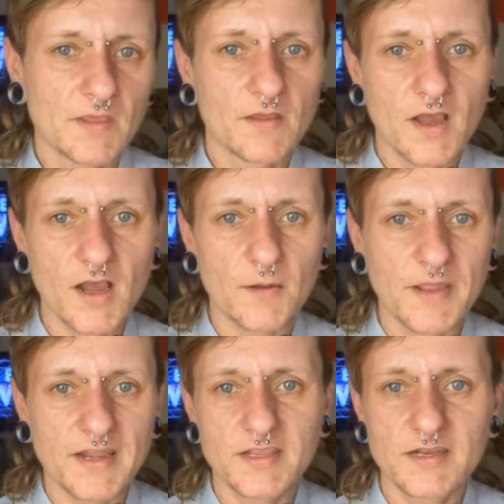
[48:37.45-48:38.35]

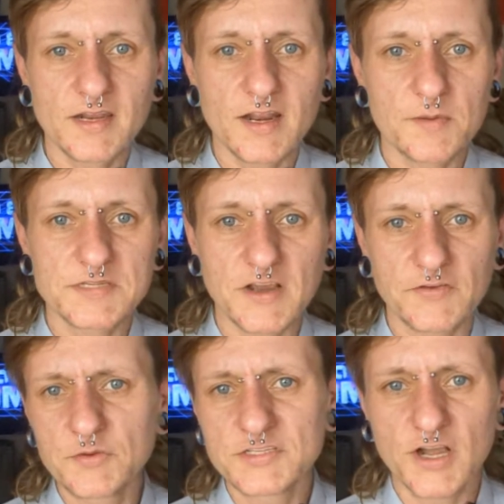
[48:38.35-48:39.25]
And he did it himself.
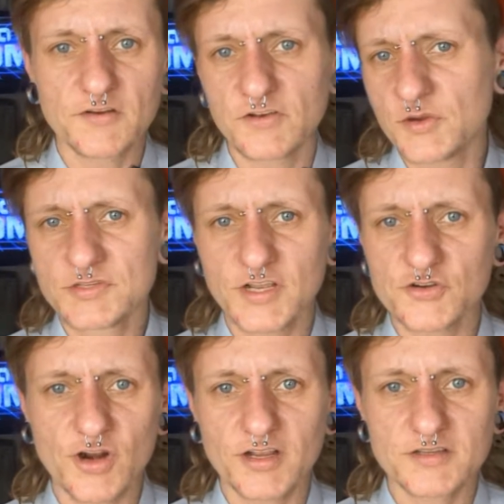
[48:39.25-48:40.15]
He was on
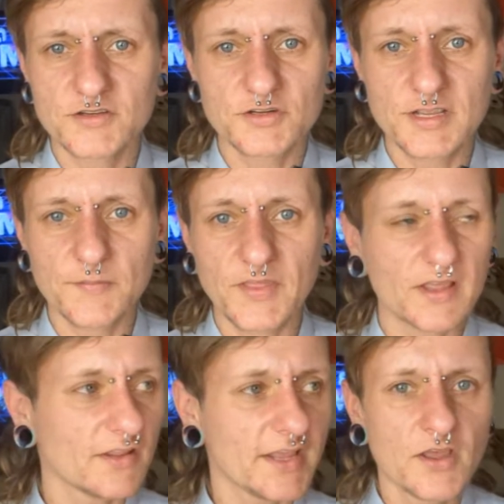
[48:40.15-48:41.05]
drugs or something.
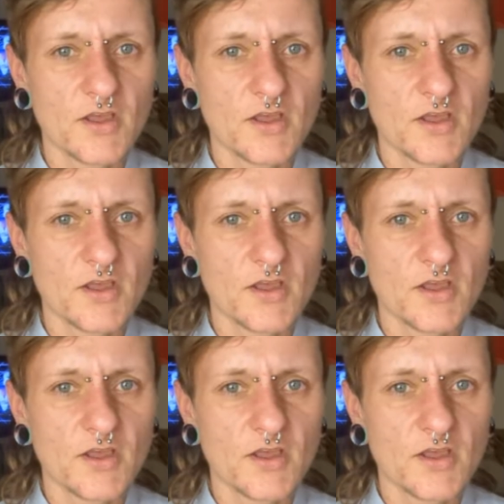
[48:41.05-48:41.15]
Like,